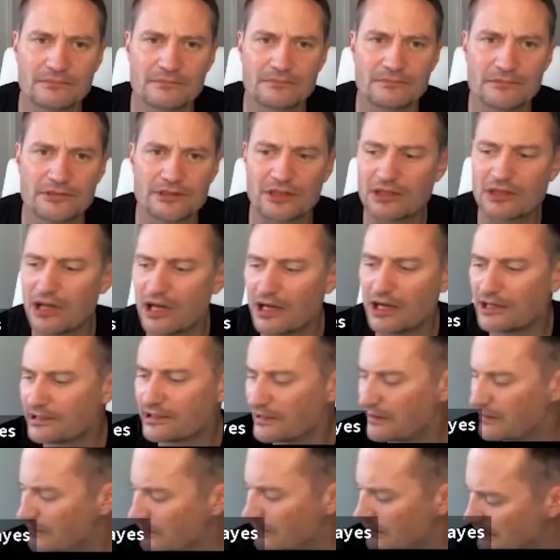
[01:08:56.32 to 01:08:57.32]
So guys,
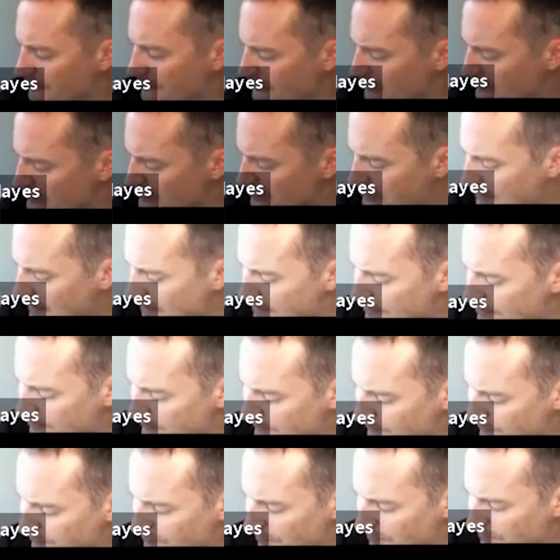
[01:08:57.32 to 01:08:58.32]
if there's
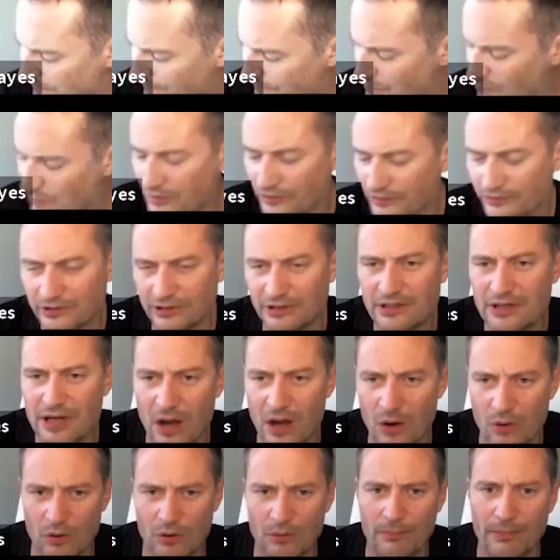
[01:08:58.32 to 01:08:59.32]
extra stuff you want to
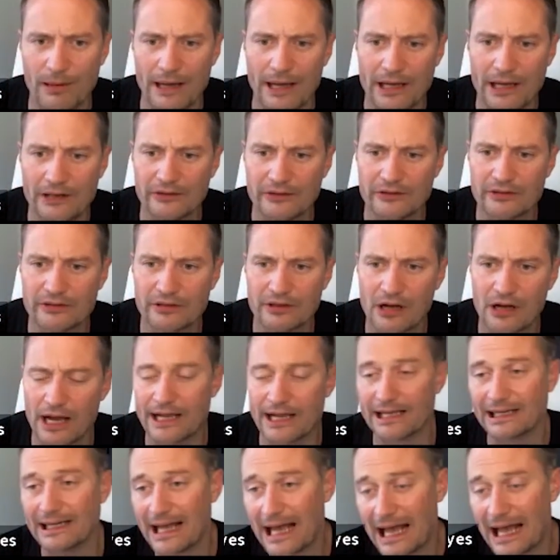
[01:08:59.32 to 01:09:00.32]
know about, I
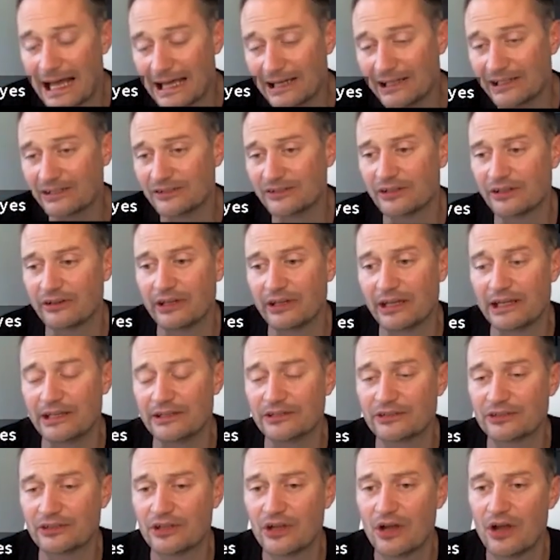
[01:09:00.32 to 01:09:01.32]
can add it to
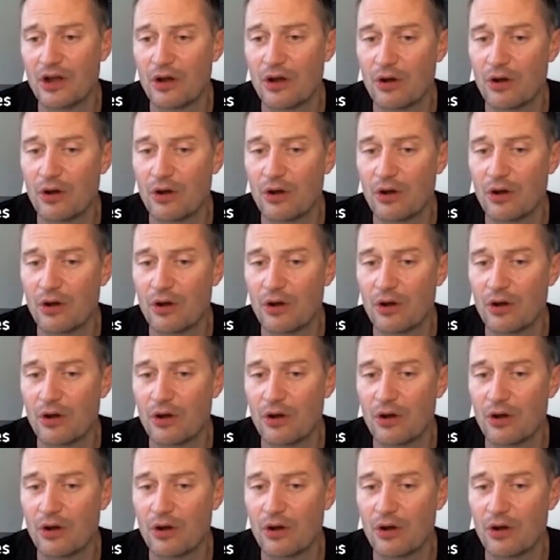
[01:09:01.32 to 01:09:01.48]
this.